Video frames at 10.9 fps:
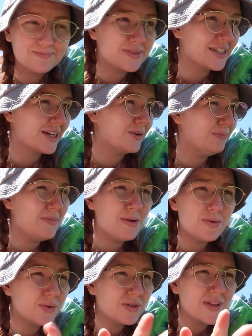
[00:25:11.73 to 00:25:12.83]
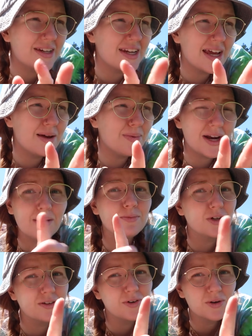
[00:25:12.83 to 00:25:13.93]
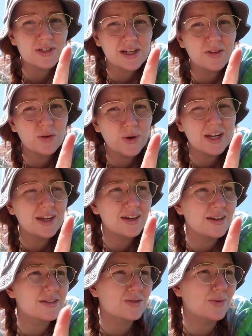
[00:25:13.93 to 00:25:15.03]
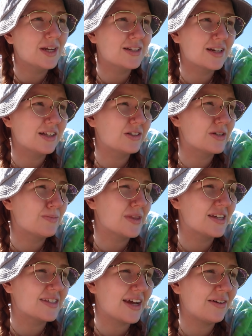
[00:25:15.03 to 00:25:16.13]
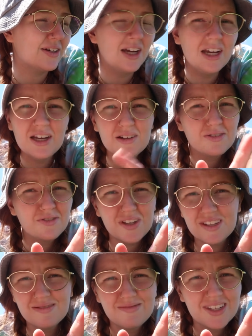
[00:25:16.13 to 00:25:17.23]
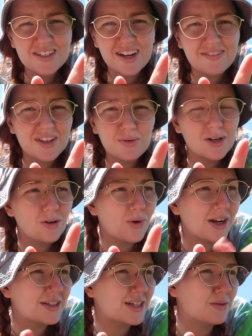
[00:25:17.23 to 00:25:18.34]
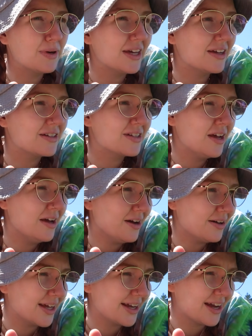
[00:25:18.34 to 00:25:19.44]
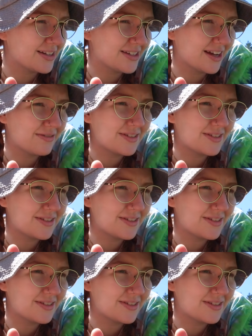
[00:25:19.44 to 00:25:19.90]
So maybe we'll do that today, but I'm really focusing on the weeding because we need to clear some things out, feed the stuff that we don't want to the pigs, all that kind of stuff.